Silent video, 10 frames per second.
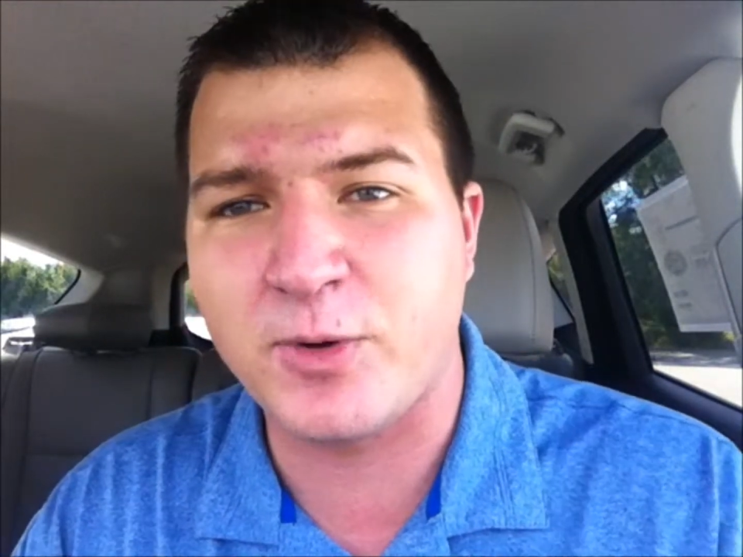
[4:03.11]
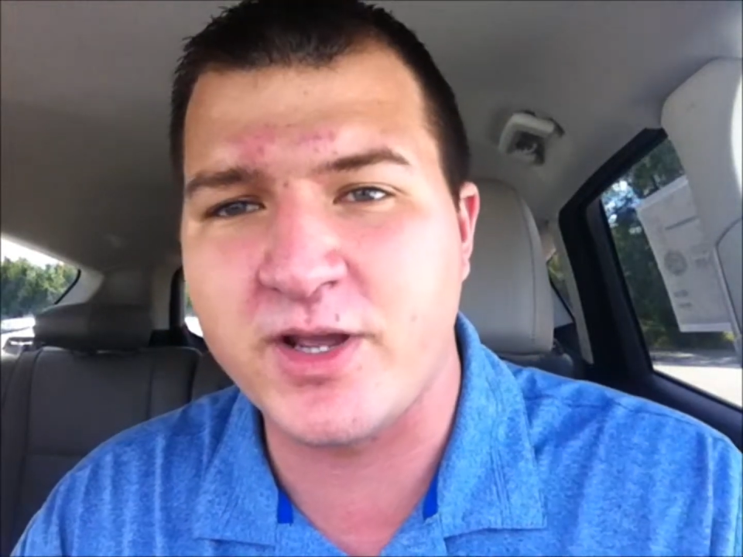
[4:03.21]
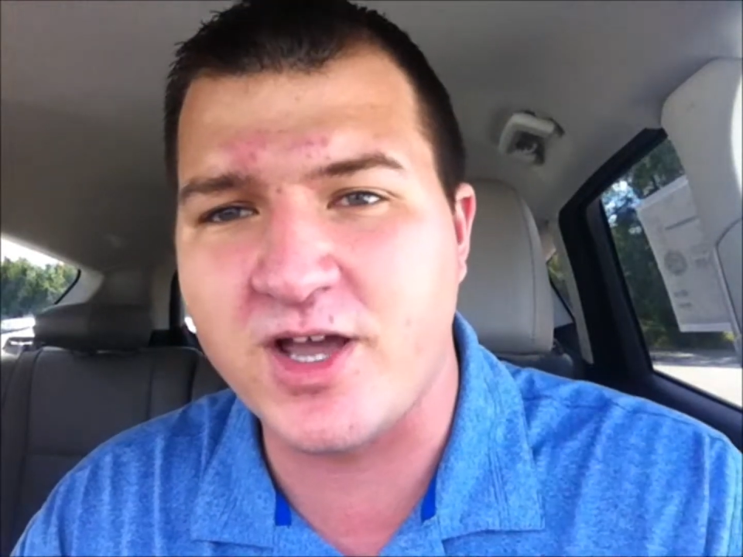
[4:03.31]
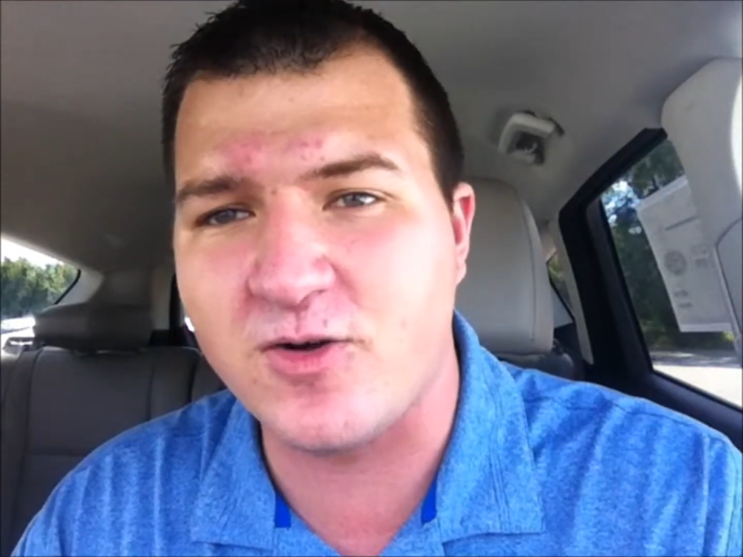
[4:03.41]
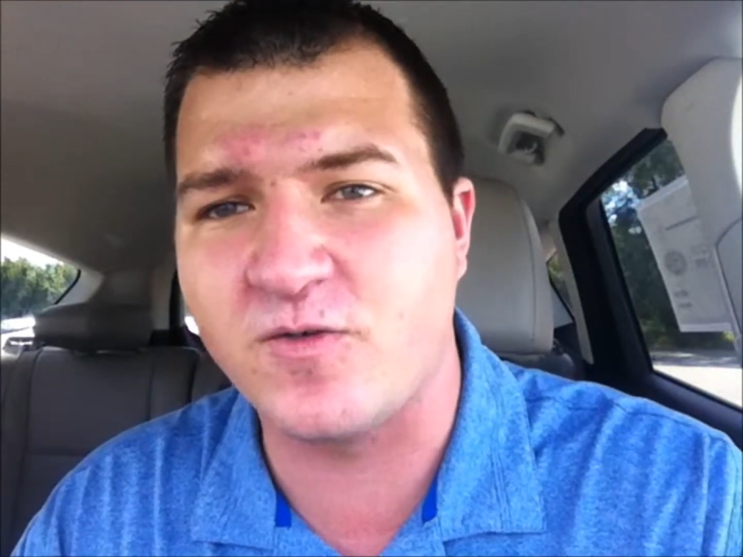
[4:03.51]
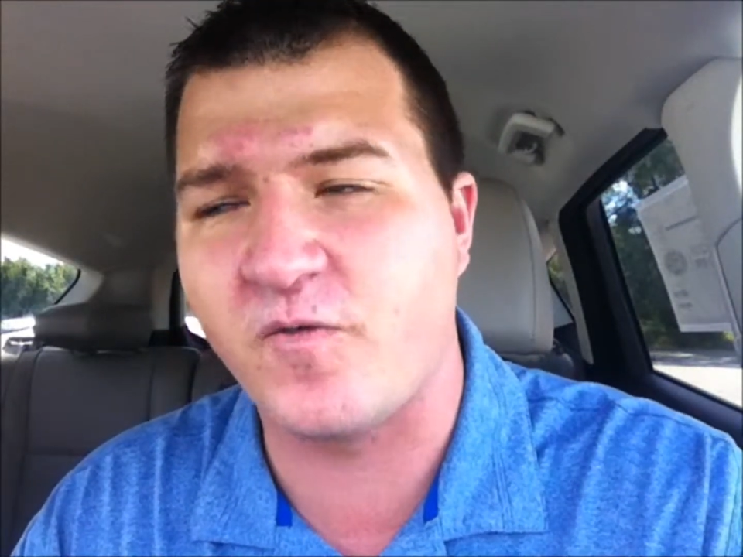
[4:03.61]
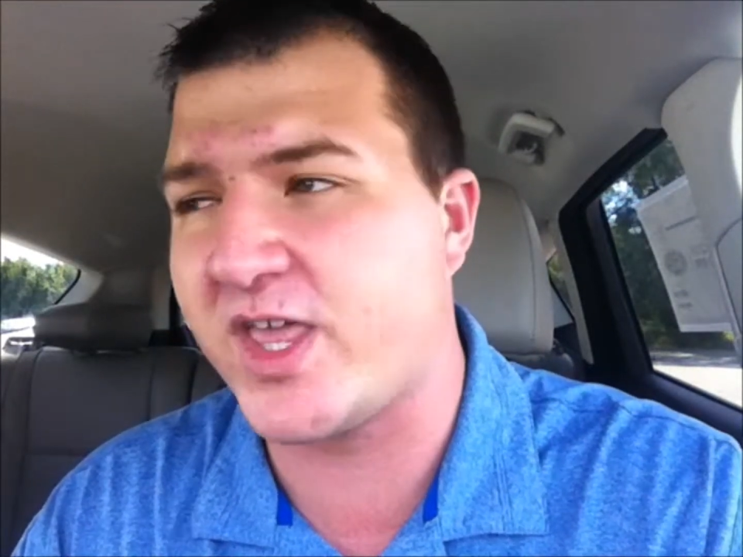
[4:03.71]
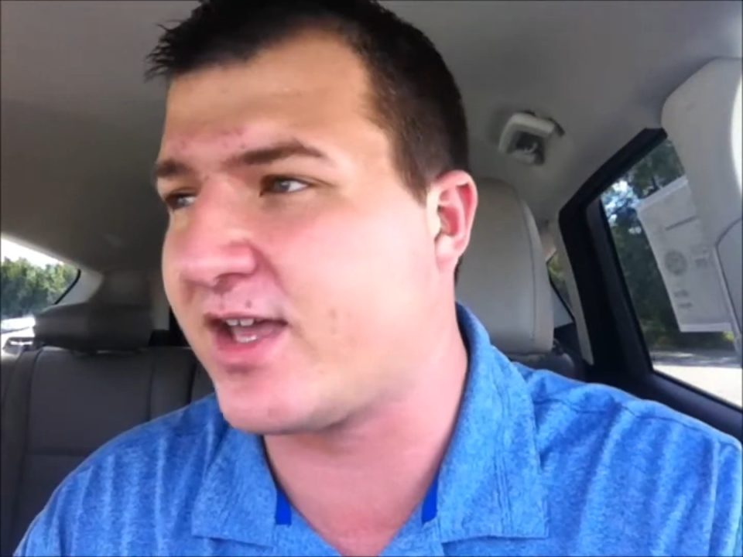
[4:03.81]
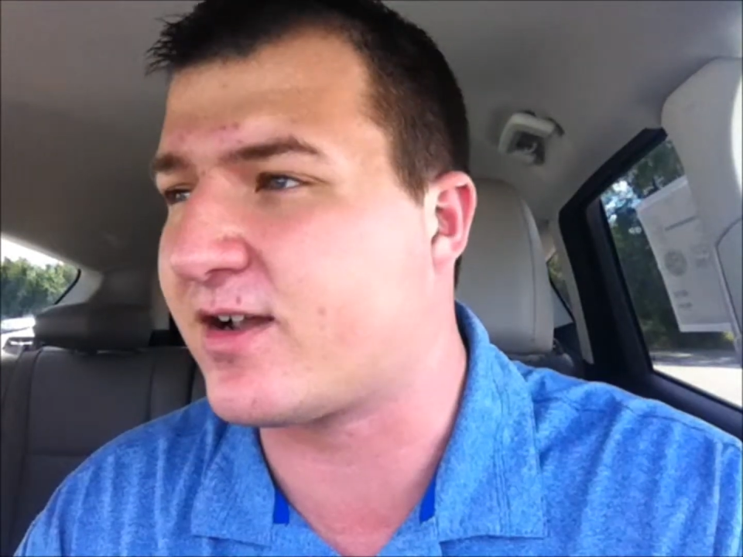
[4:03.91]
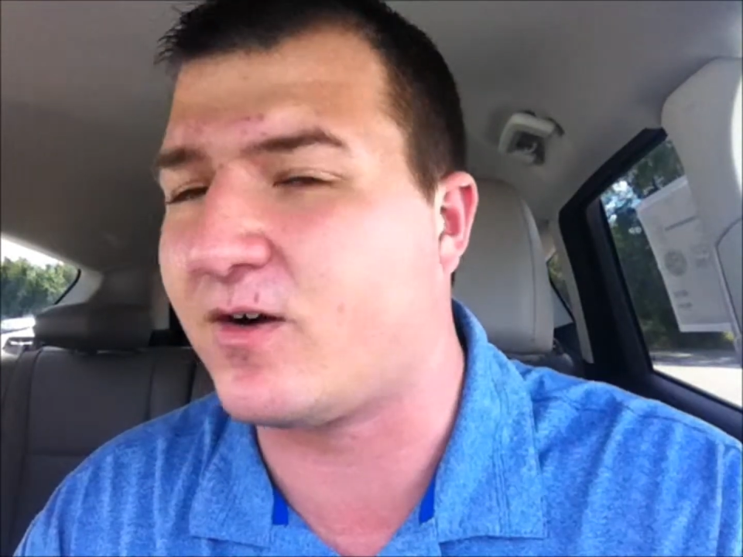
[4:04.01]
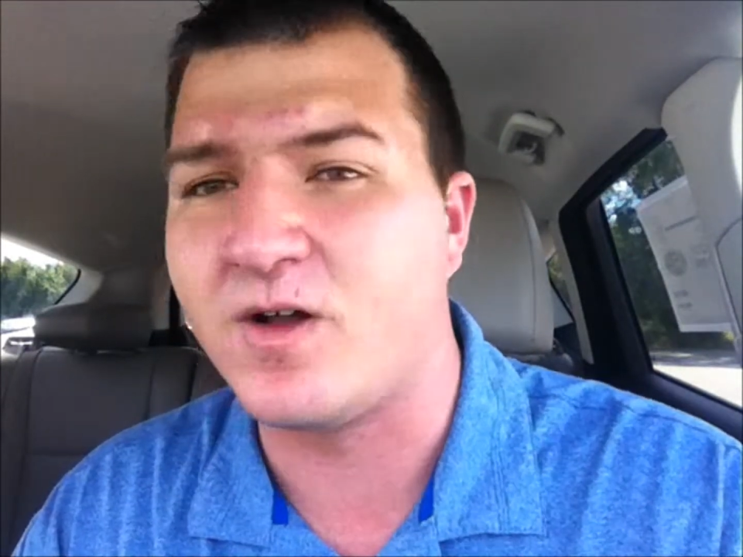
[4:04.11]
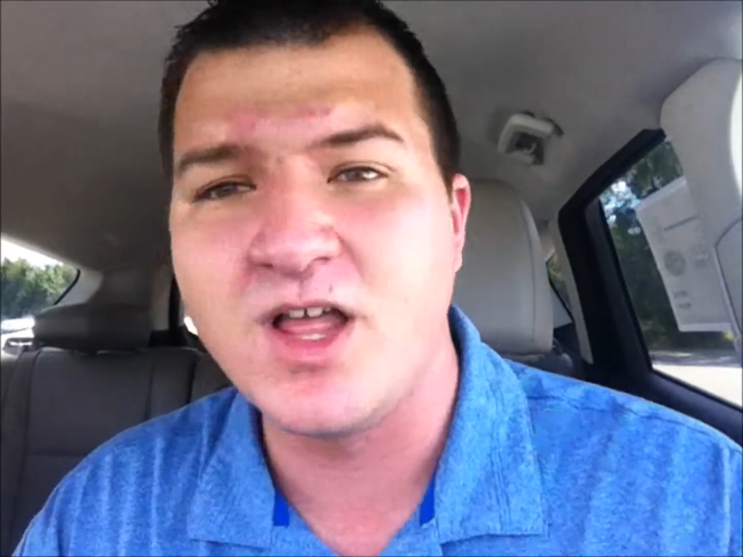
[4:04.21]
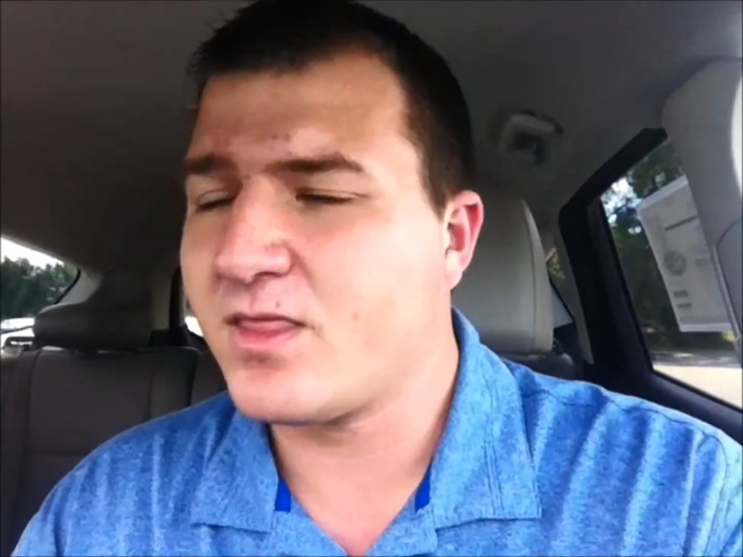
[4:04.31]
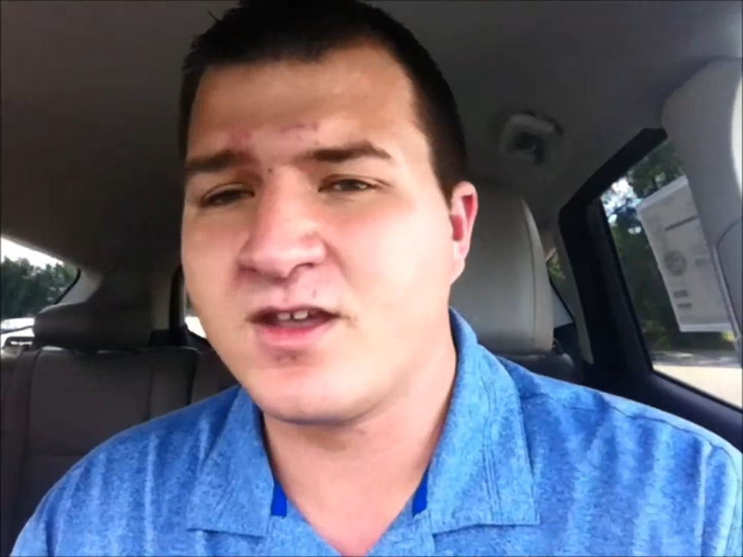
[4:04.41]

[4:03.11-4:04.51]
a pre-owned vehicle.